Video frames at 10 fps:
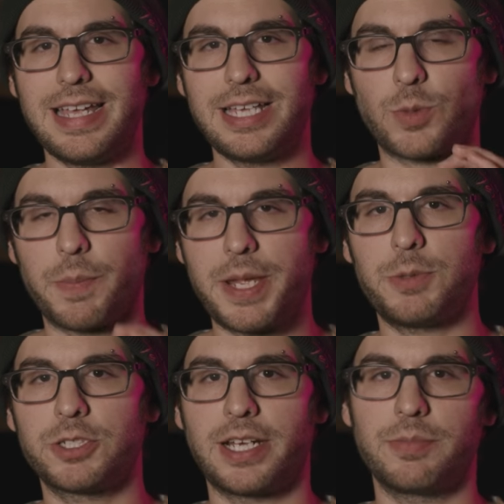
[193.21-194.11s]
is when
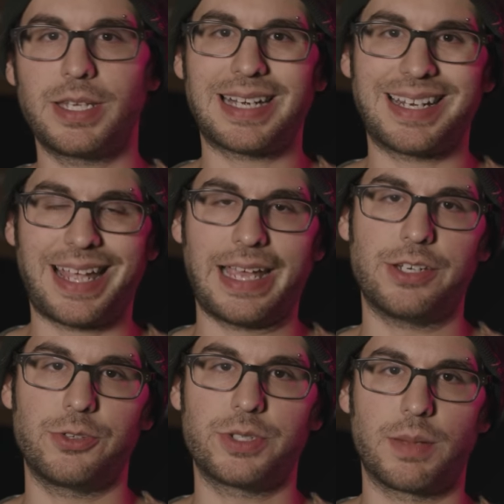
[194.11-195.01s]
people tell me that I
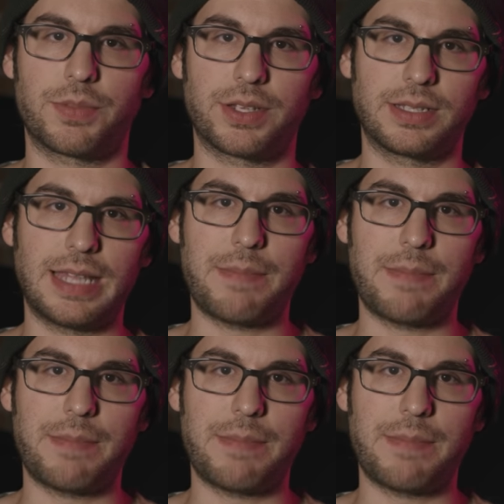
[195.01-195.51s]
can't do something.